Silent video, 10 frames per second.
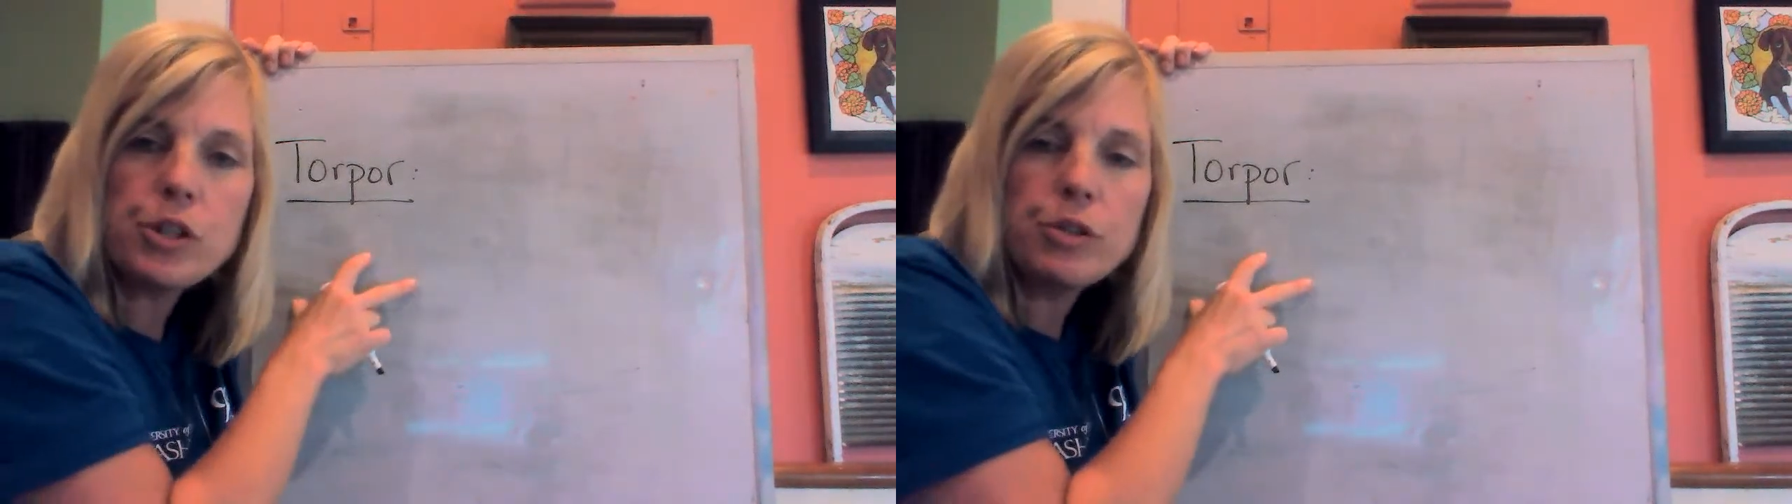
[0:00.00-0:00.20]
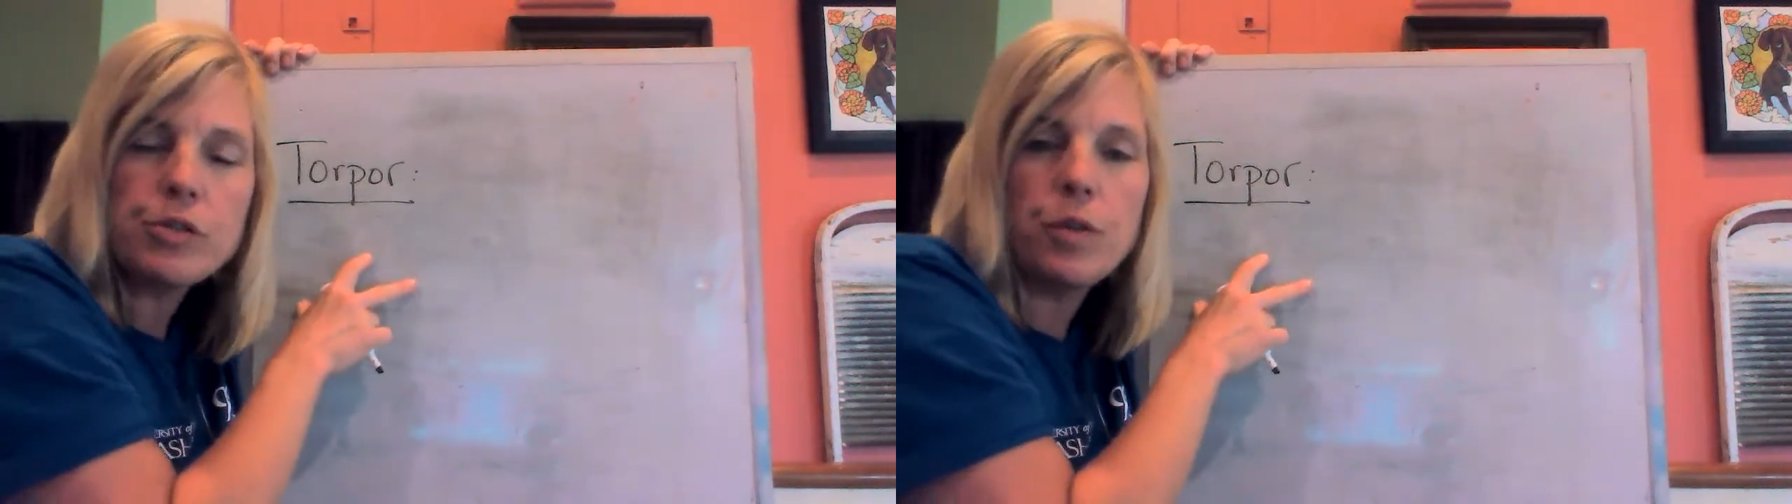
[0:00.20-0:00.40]

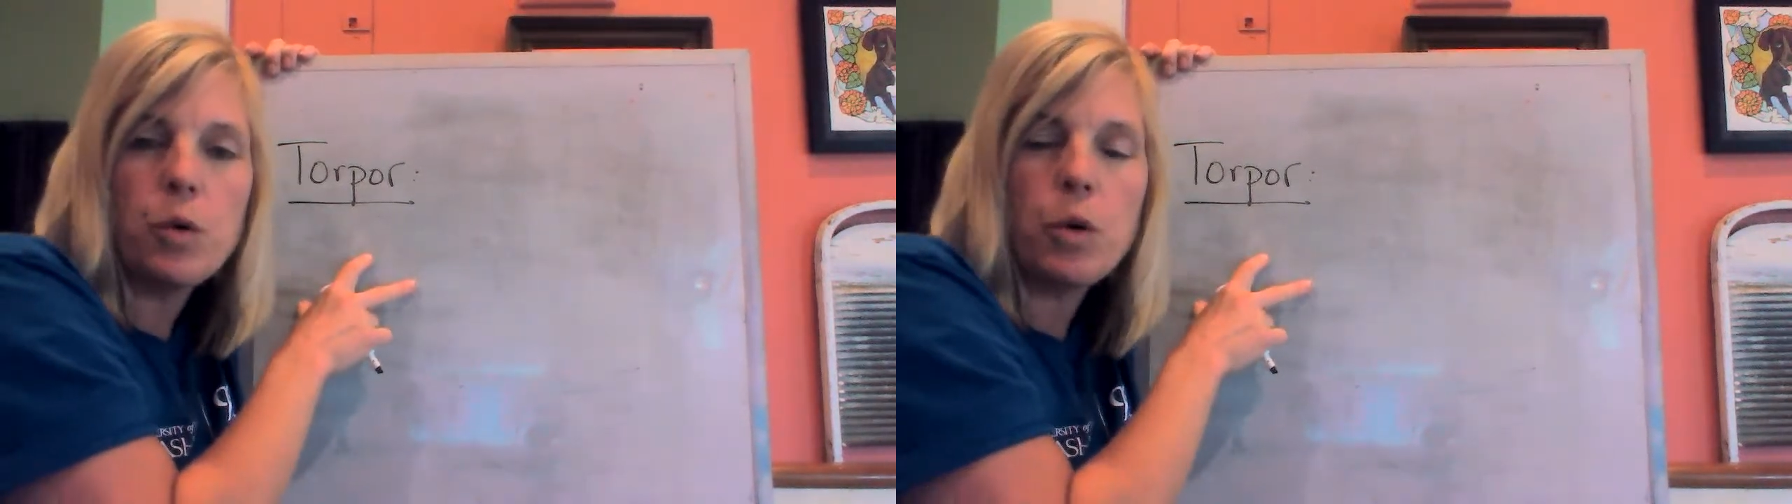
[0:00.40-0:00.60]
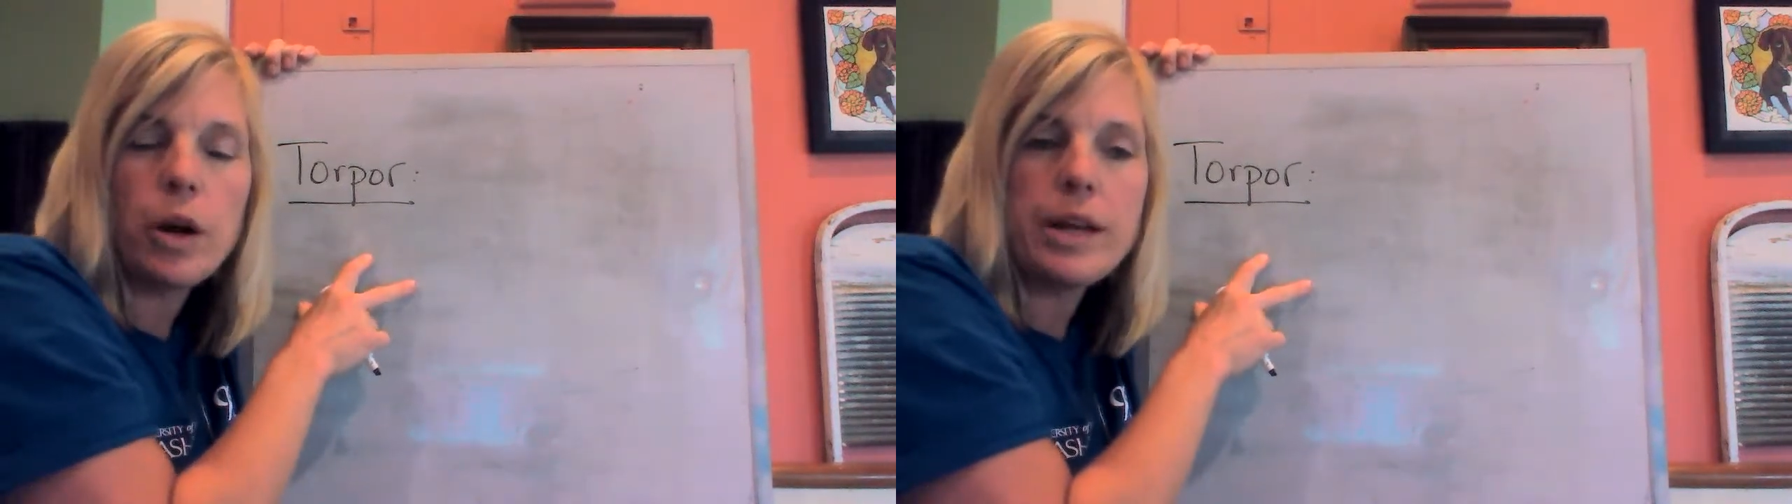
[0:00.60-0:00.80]
used
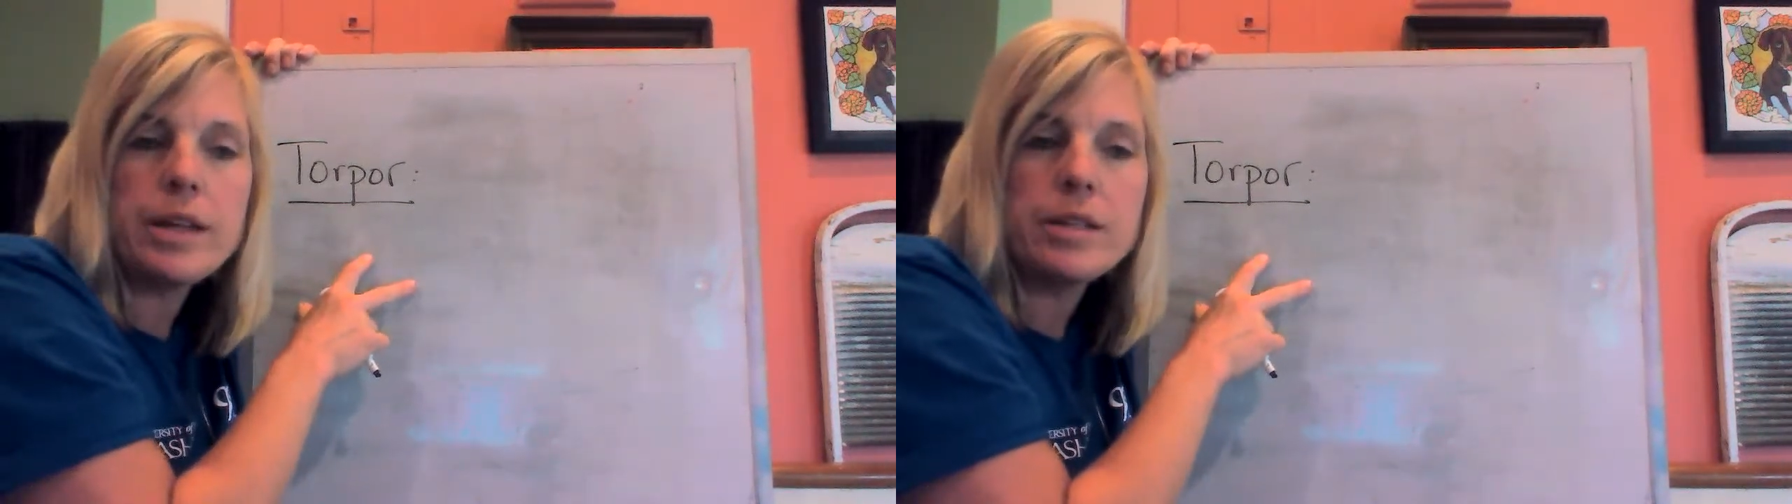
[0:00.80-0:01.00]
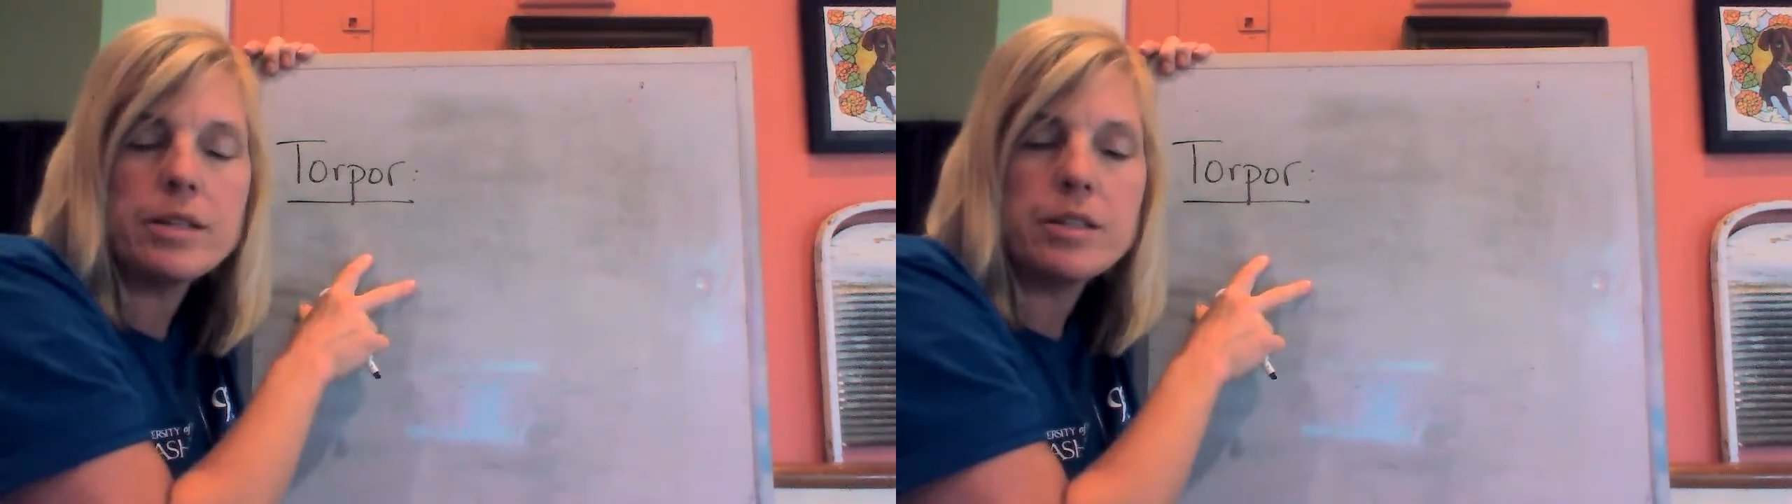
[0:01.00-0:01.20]
for
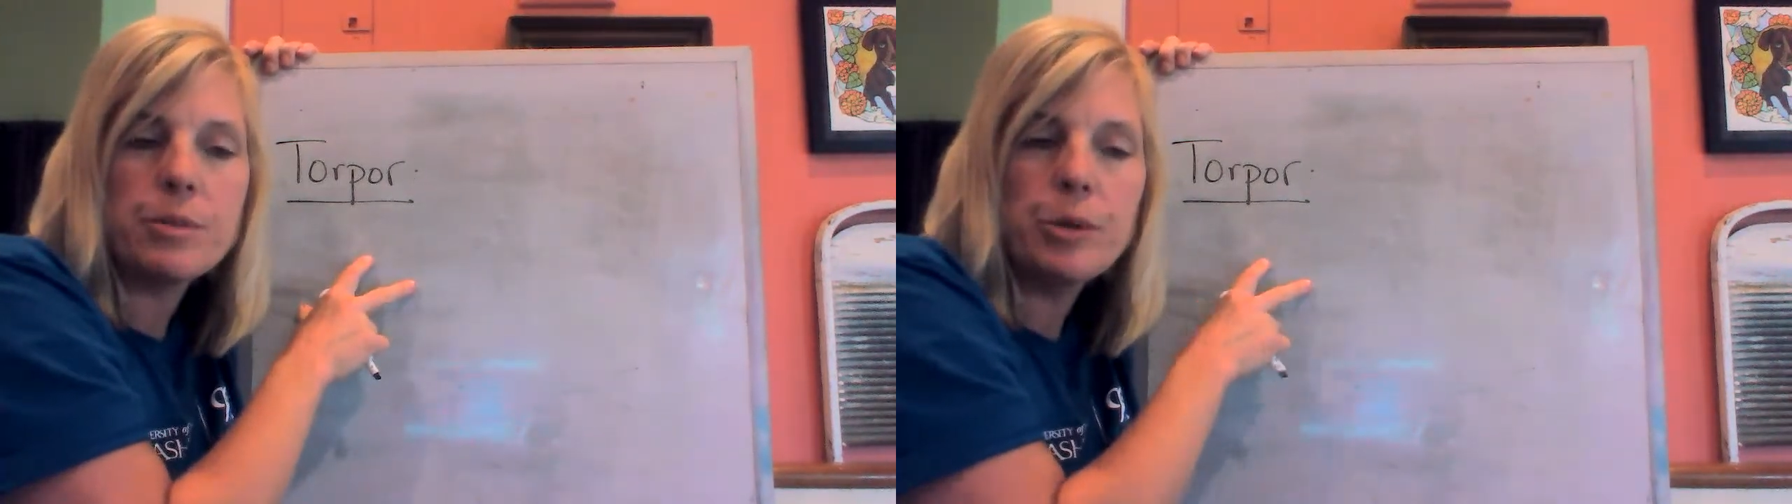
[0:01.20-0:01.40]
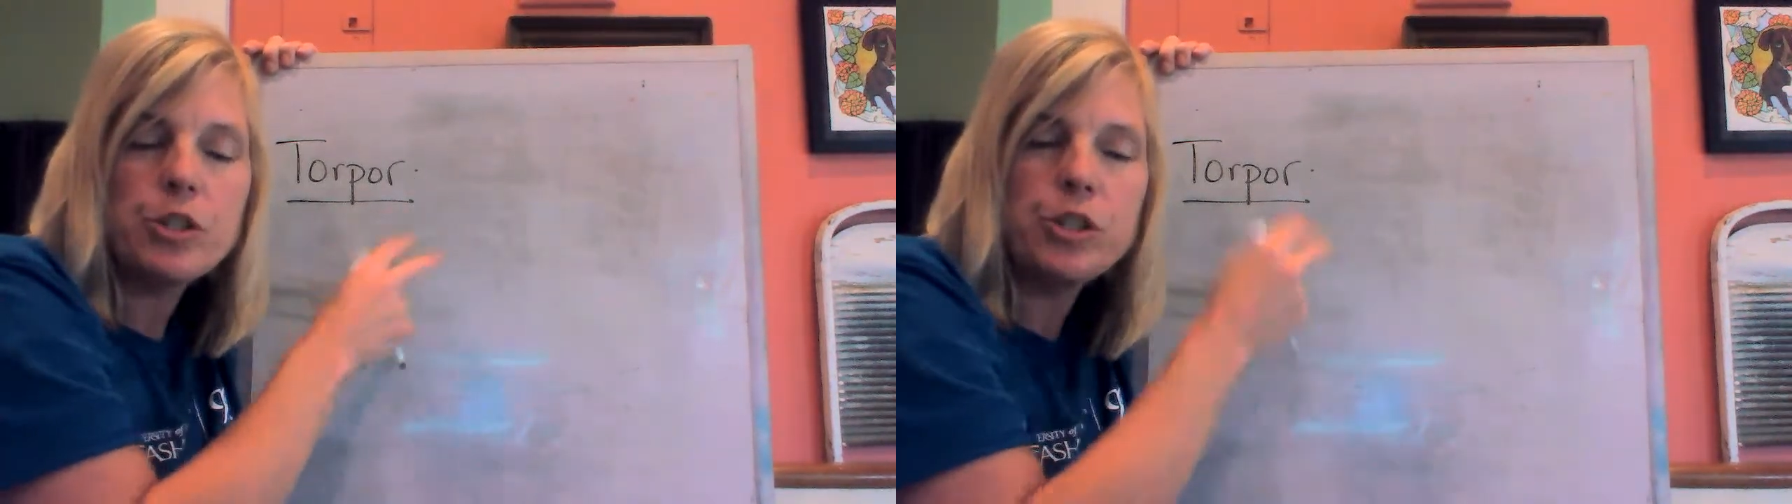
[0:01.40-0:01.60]
is to
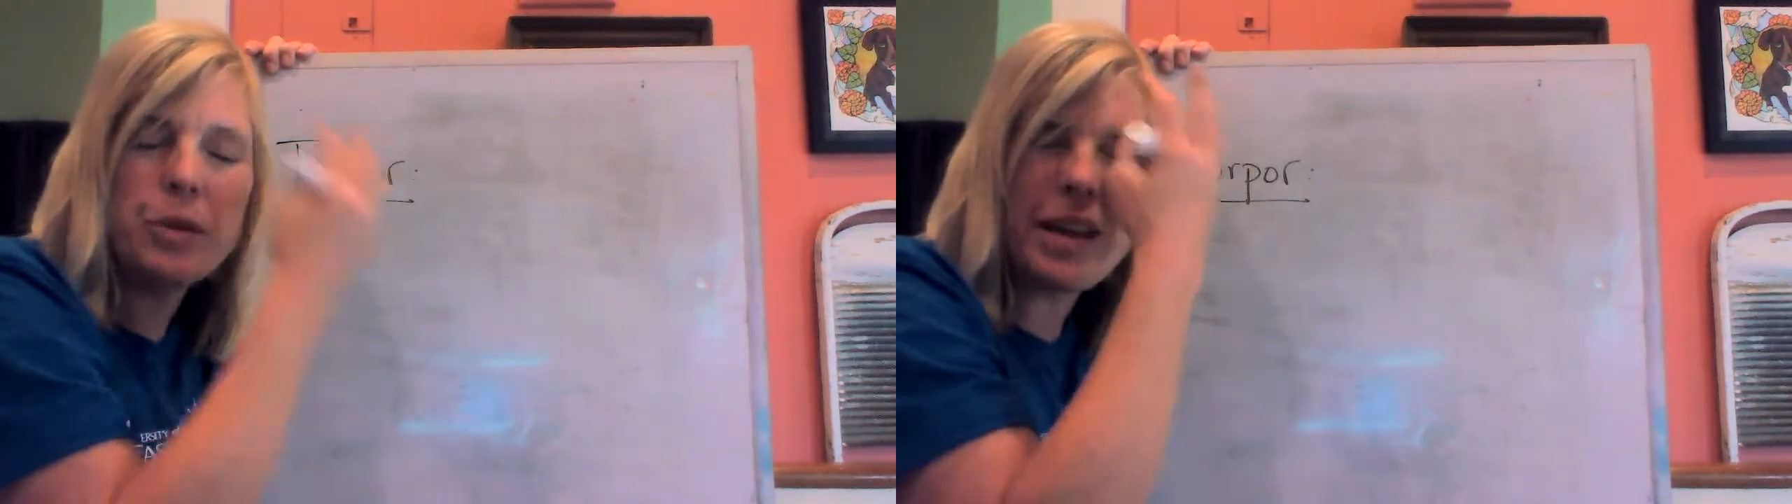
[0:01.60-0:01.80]
put you in